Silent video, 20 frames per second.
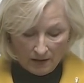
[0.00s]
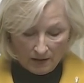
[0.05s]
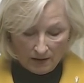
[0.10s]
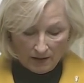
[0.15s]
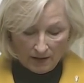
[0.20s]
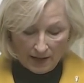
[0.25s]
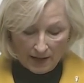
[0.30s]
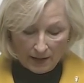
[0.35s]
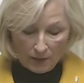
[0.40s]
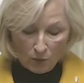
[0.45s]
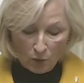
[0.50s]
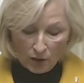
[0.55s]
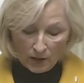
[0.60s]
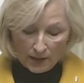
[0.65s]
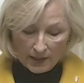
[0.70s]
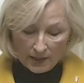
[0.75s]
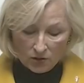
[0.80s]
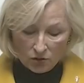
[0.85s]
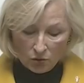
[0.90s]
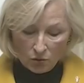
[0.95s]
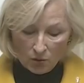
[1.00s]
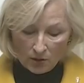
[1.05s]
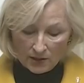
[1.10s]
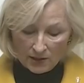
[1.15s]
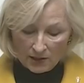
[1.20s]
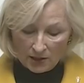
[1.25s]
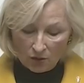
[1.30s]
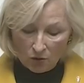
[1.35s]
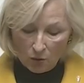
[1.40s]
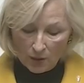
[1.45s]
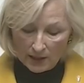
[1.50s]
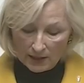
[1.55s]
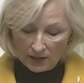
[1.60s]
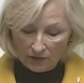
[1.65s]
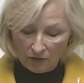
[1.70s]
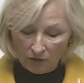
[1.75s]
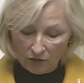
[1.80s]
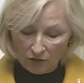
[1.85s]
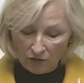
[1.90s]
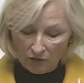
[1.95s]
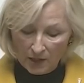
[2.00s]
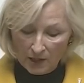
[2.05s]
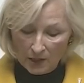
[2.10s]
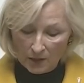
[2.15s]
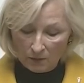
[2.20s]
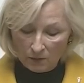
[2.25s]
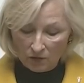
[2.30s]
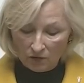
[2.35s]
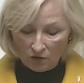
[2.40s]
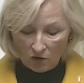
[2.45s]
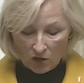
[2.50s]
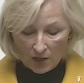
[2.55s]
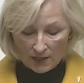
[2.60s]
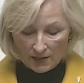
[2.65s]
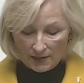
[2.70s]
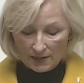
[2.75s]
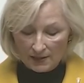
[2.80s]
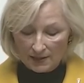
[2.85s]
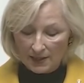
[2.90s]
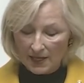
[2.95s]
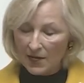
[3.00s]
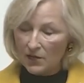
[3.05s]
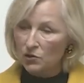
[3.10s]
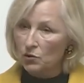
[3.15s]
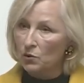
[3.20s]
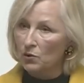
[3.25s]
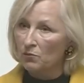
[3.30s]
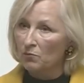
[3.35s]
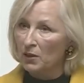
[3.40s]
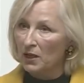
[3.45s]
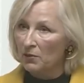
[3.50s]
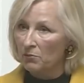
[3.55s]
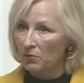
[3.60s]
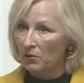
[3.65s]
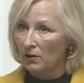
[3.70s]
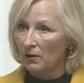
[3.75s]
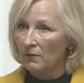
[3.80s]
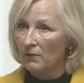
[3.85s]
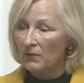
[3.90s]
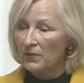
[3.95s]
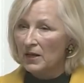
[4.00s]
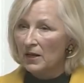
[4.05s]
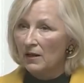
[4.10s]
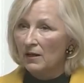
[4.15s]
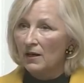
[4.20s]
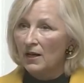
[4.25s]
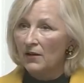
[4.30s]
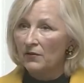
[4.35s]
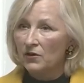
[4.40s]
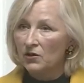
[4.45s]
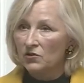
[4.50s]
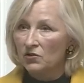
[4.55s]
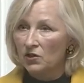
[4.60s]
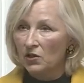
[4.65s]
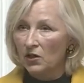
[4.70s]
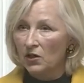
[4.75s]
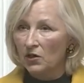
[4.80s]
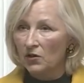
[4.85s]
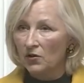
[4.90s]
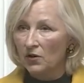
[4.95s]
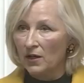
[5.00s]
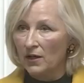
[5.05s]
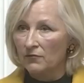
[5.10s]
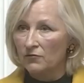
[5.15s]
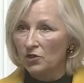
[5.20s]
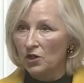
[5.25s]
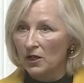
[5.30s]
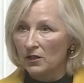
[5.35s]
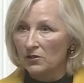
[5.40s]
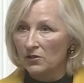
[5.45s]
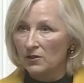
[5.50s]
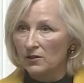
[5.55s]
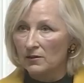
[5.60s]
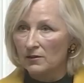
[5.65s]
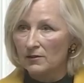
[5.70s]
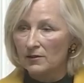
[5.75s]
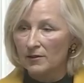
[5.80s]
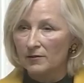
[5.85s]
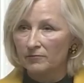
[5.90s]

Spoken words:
I am working towards the quest for freedoms for all Saskatchewan people and the security of justice.